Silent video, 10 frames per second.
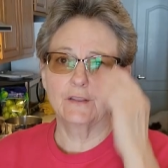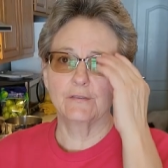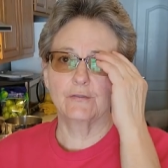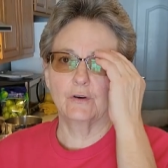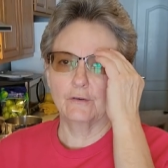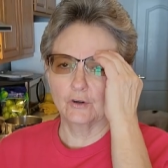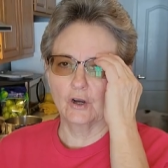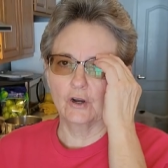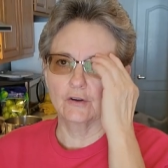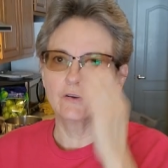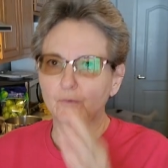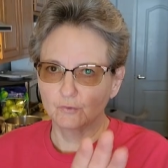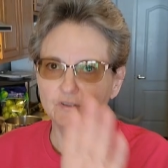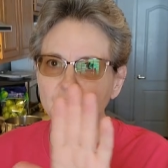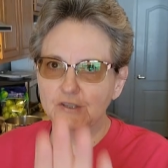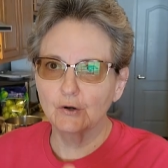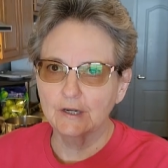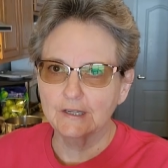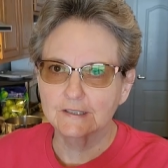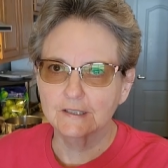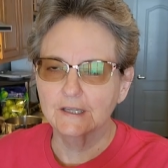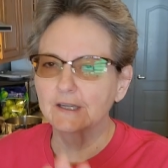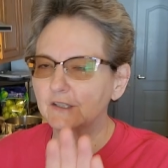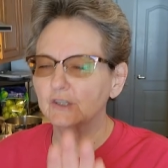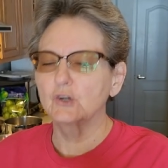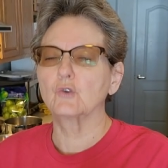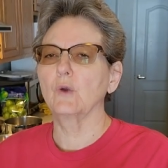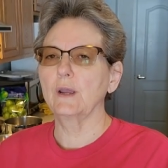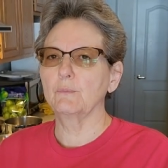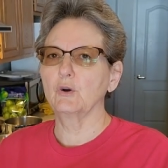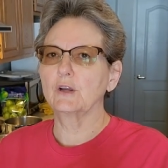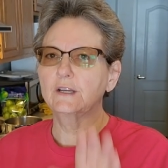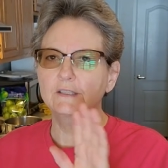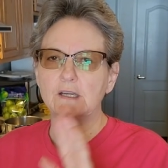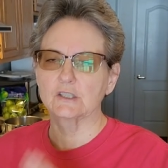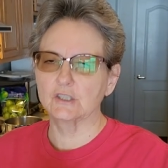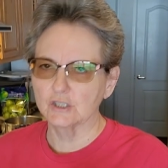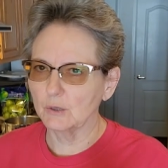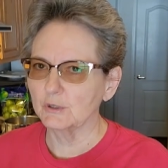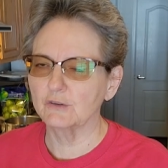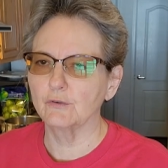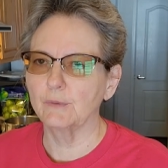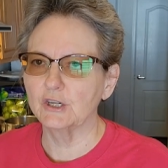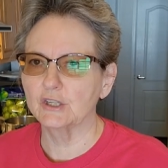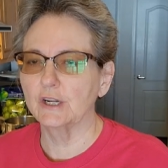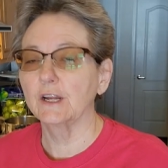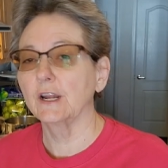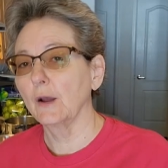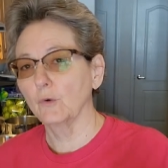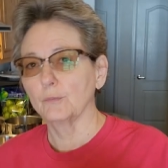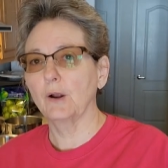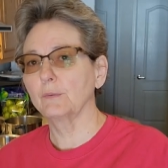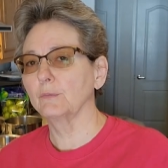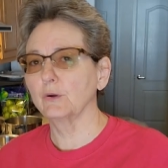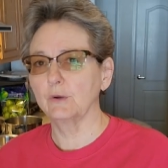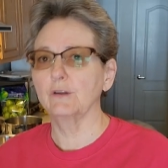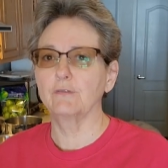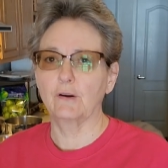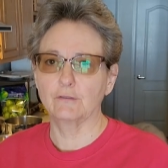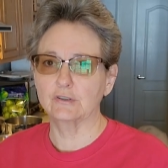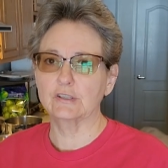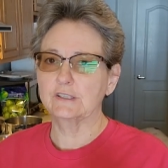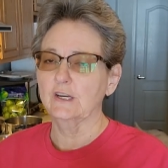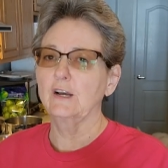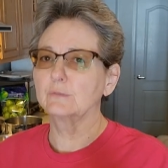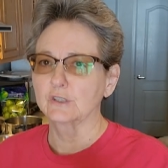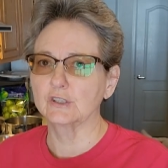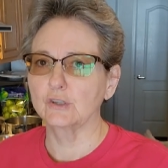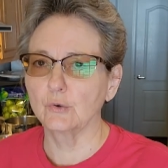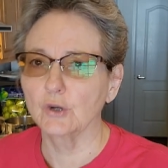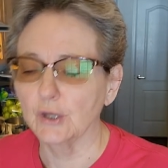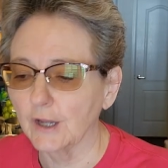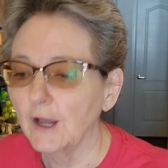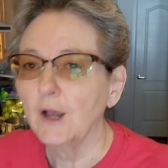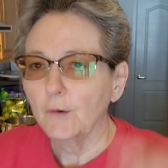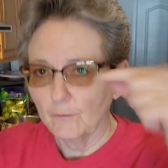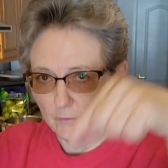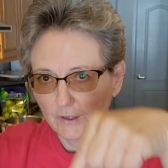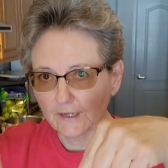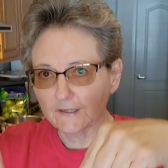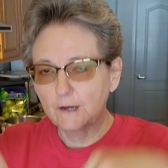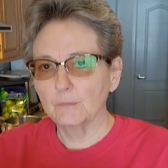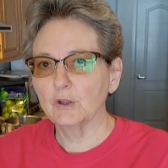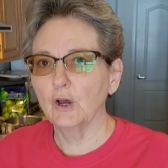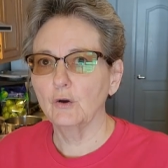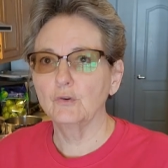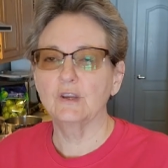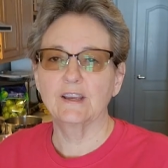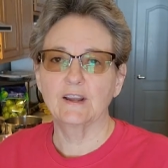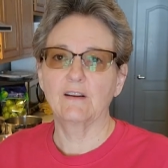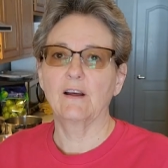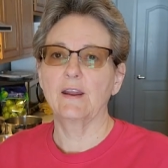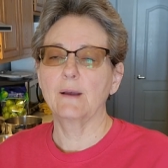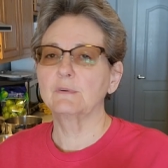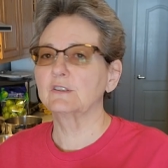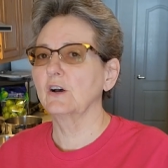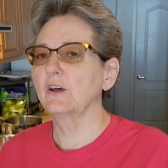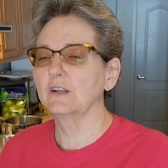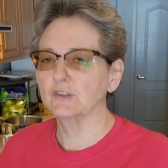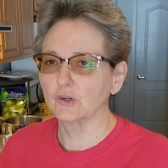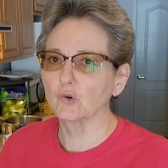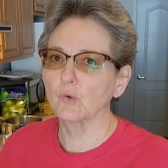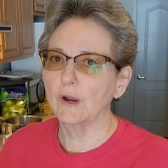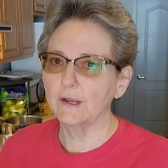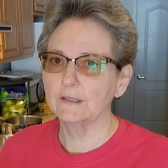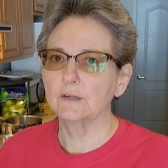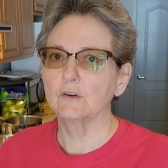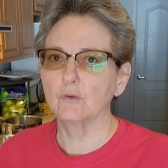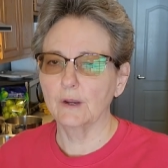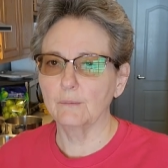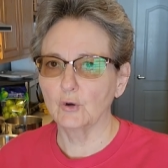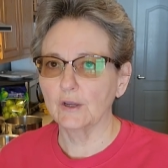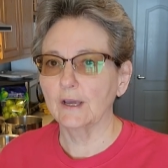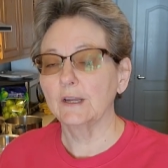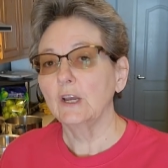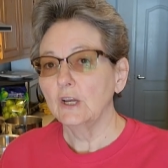The Forever Dog seriously, it is a great book. It's got so much information in it. I will probably read it five or six times. It's so good. Link down below. You can get it on Amazon. It's a great, great book. And